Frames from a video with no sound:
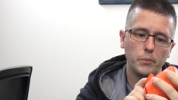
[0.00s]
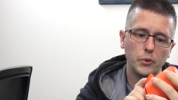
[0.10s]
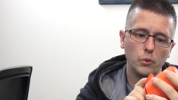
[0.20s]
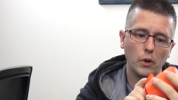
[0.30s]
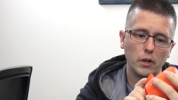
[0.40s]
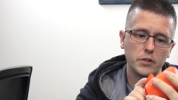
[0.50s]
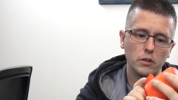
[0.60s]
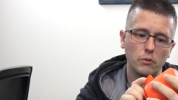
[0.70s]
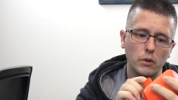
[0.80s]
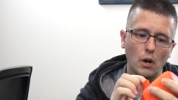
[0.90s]
do an
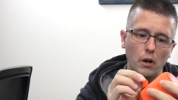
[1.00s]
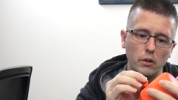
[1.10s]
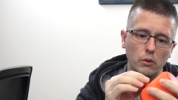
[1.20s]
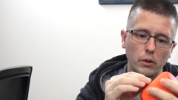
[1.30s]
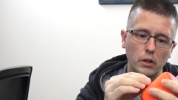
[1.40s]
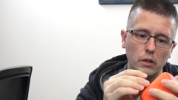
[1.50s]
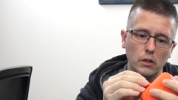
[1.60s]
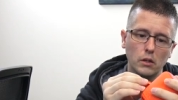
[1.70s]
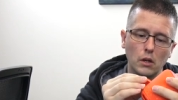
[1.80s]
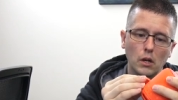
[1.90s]
auxiliary audio in
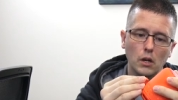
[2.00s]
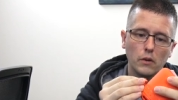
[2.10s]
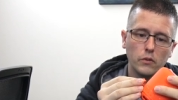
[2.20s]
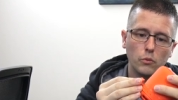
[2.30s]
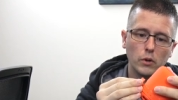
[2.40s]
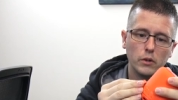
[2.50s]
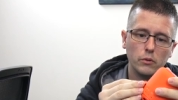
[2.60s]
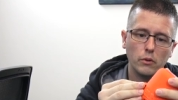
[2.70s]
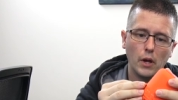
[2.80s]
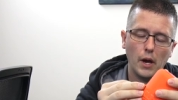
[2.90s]
if you want to
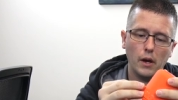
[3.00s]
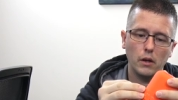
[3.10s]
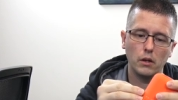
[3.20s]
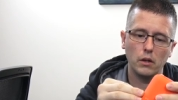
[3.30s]
do that.